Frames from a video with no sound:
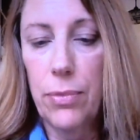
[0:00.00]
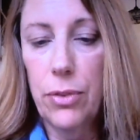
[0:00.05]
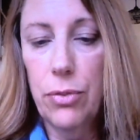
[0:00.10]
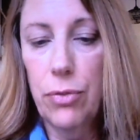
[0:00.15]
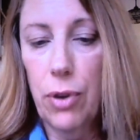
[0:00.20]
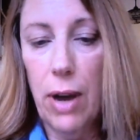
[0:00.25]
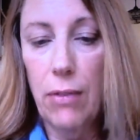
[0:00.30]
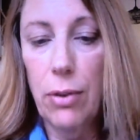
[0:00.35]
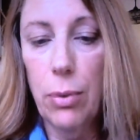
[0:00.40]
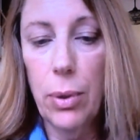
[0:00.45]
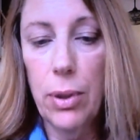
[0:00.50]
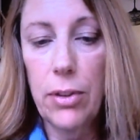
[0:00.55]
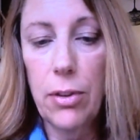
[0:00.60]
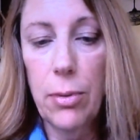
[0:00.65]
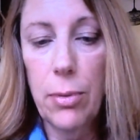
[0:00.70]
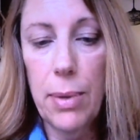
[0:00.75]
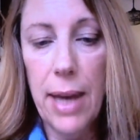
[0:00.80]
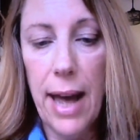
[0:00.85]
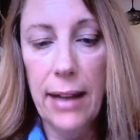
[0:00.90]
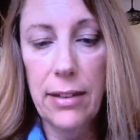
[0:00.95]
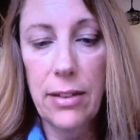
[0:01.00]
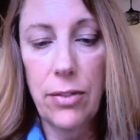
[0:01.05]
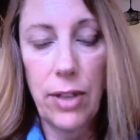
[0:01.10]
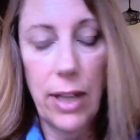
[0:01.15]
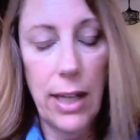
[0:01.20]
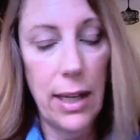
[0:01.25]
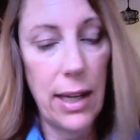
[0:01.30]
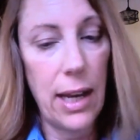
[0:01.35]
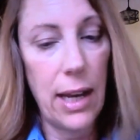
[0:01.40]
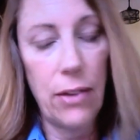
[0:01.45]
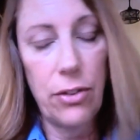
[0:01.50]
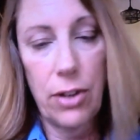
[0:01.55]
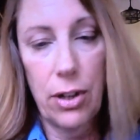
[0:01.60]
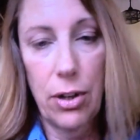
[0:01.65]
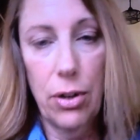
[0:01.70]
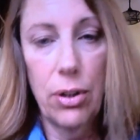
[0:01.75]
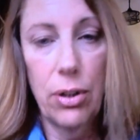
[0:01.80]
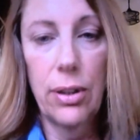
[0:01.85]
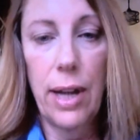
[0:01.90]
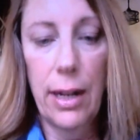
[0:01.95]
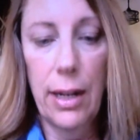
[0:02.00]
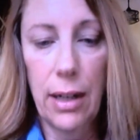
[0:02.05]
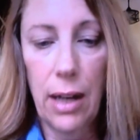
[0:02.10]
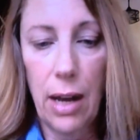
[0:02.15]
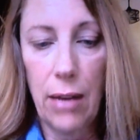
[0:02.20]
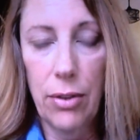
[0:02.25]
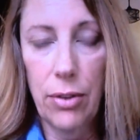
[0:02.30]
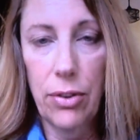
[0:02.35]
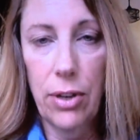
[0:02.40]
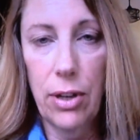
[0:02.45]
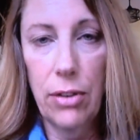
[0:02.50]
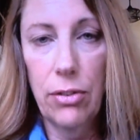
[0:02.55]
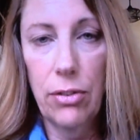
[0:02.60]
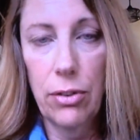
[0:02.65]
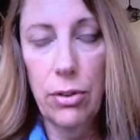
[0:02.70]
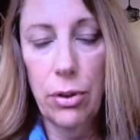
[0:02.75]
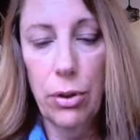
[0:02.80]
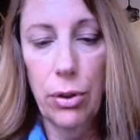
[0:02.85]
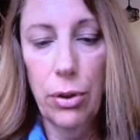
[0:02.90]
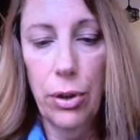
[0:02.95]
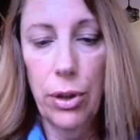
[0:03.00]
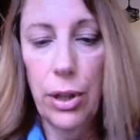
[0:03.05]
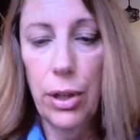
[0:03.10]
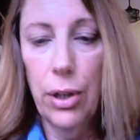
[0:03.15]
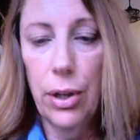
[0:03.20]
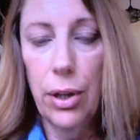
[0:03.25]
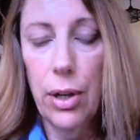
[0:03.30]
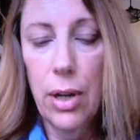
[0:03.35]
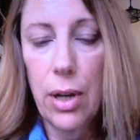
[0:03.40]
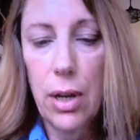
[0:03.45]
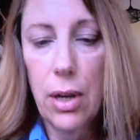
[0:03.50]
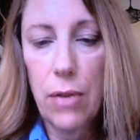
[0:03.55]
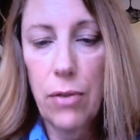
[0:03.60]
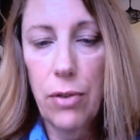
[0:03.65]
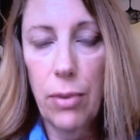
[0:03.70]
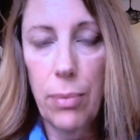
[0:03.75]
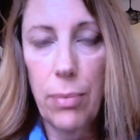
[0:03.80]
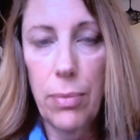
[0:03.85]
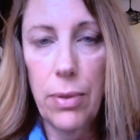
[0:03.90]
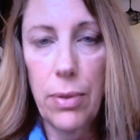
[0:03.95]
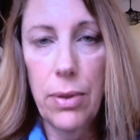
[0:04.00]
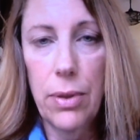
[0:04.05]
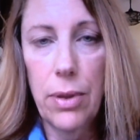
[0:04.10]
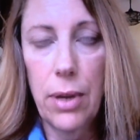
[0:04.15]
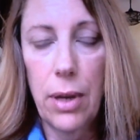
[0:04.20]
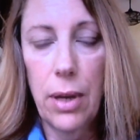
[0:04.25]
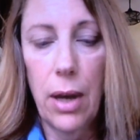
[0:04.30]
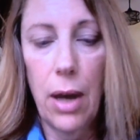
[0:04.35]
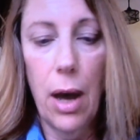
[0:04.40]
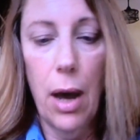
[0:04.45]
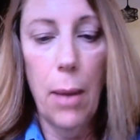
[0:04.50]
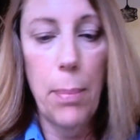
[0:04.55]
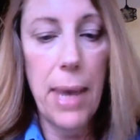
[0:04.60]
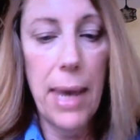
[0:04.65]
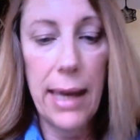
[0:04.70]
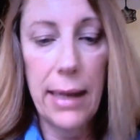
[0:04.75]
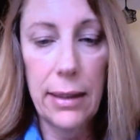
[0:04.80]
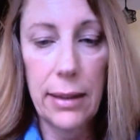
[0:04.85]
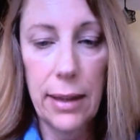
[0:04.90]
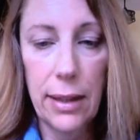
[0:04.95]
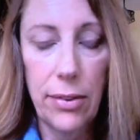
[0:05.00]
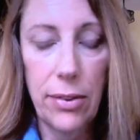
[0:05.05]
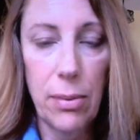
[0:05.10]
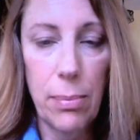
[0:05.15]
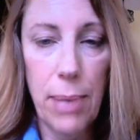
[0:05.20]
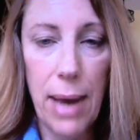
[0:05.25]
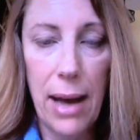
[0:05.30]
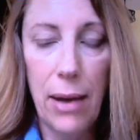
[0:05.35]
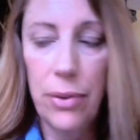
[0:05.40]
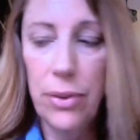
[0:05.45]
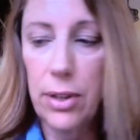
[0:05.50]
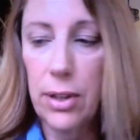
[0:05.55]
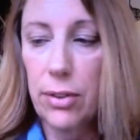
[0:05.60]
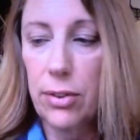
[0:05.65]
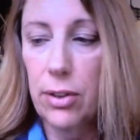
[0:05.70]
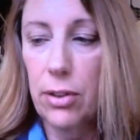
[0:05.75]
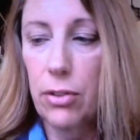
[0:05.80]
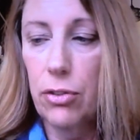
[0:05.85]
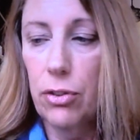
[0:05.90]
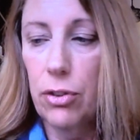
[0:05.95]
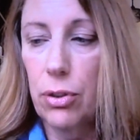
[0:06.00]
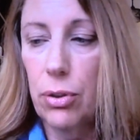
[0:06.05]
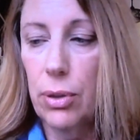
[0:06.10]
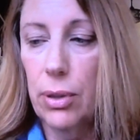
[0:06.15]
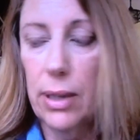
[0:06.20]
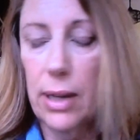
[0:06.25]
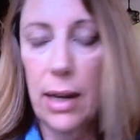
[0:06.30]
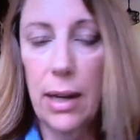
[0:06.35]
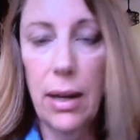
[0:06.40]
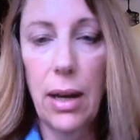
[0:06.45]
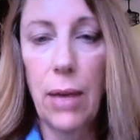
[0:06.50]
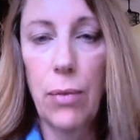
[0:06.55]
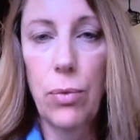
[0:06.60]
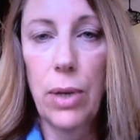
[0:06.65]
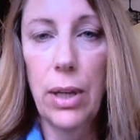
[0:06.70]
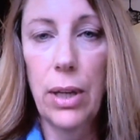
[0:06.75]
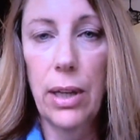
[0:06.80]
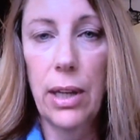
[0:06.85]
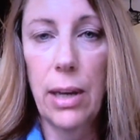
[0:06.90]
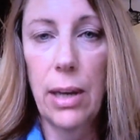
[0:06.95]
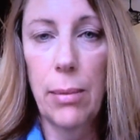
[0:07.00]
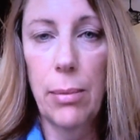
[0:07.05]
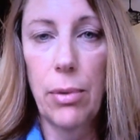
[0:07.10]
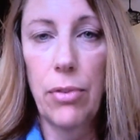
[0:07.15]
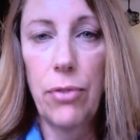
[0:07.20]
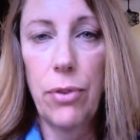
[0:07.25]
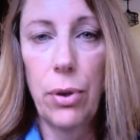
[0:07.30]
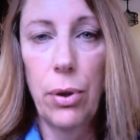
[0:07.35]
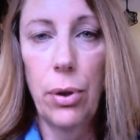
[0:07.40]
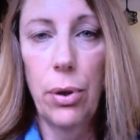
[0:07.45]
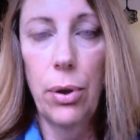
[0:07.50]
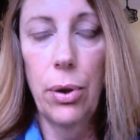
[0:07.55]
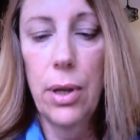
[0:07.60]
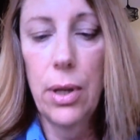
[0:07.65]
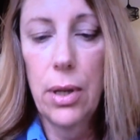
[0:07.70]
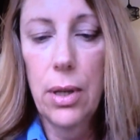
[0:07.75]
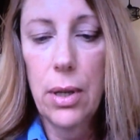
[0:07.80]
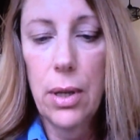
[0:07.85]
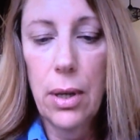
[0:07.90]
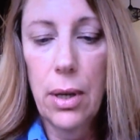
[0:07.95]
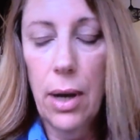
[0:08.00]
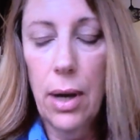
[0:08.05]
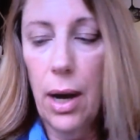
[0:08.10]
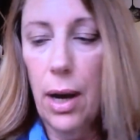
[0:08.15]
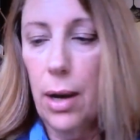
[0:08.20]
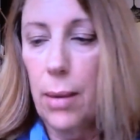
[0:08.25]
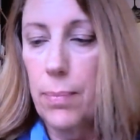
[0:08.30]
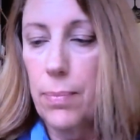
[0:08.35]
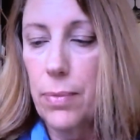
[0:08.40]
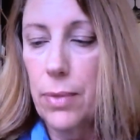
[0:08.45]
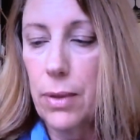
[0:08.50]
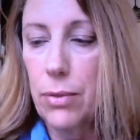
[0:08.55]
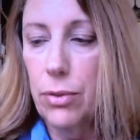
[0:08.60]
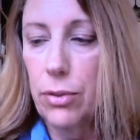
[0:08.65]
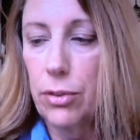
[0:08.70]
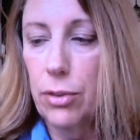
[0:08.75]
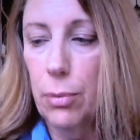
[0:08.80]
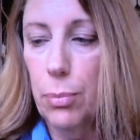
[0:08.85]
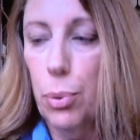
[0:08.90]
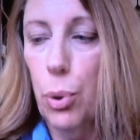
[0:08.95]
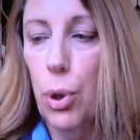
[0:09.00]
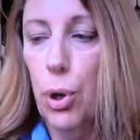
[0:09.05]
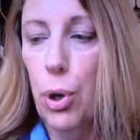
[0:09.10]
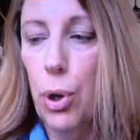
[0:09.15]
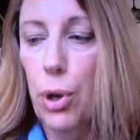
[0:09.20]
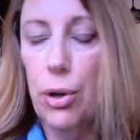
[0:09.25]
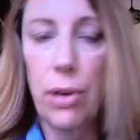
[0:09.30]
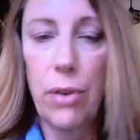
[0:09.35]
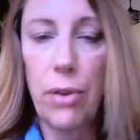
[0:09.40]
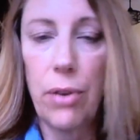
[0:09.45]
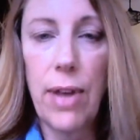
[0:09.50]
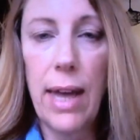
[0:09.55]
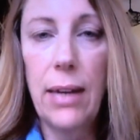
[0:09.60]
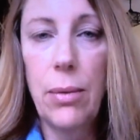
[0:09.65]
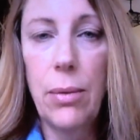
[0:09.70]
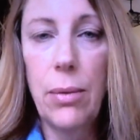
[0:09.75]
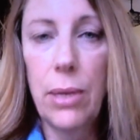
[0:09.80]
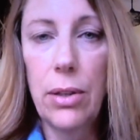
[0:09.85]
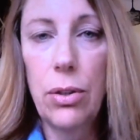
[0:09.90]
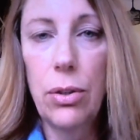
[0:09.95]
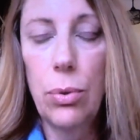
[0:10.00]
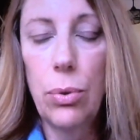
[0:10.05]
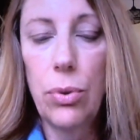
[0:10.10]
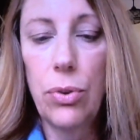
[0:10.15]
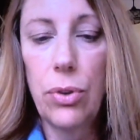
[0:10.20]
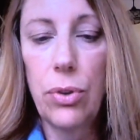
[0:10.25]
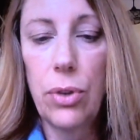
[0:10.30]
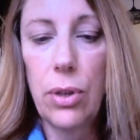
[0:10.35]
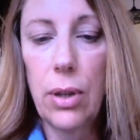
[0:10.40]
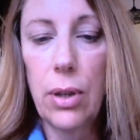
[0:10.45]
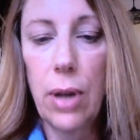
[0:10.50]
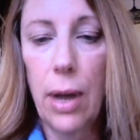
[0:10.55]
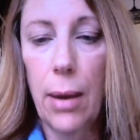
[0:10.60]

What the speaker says: for everyone to be actively engaged. I heard a lot of conversation earlier from the panelists about this issue, and I really am a full supporter of anyone who's